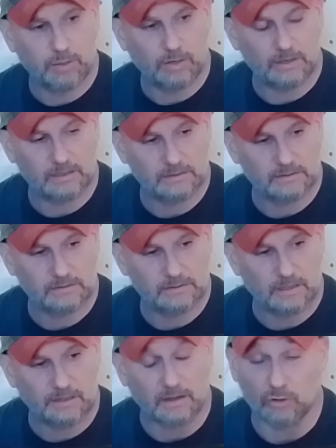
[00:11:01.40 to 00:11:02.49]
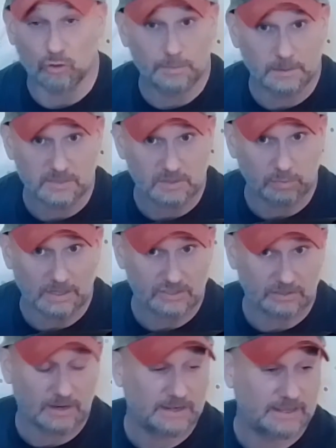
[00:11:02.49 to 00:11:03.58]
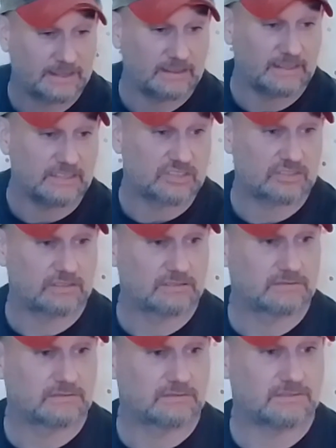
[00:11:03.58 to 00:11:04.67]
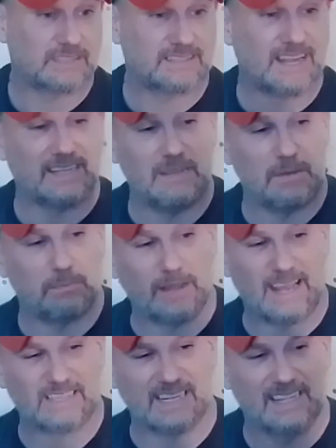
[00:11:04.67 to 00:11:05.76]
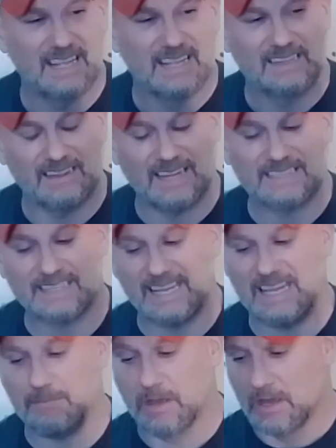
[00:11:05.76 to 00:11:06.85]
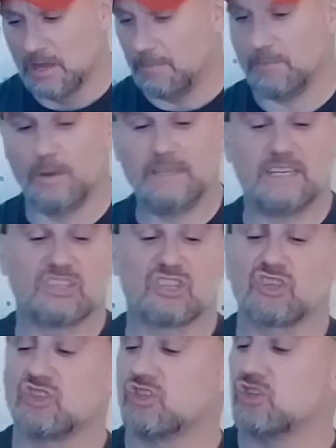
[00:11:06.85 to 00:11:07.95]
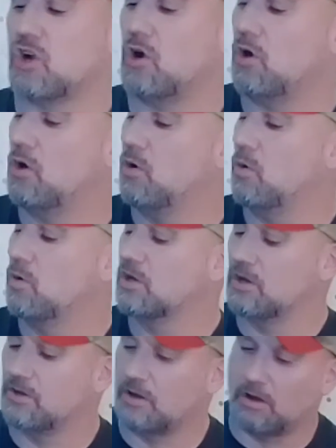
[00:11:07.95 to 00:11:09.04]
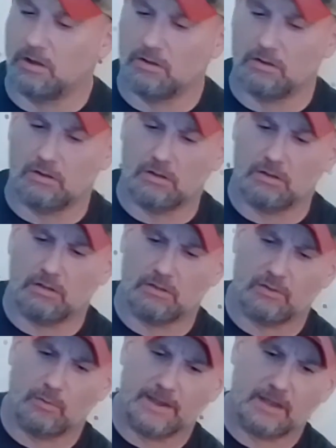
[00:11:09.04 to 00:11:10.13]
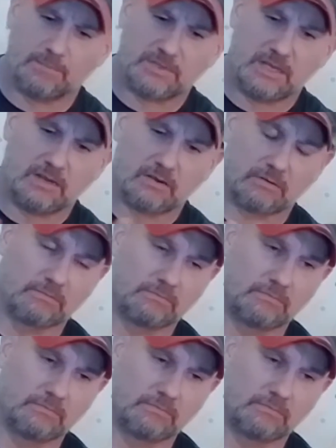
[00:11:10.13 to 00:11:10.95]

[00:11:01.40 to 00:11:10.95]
put an aluminum suppressor on it at least. Let's not keep it plastic. Let's keep, I mean, we did so good all the way up to here.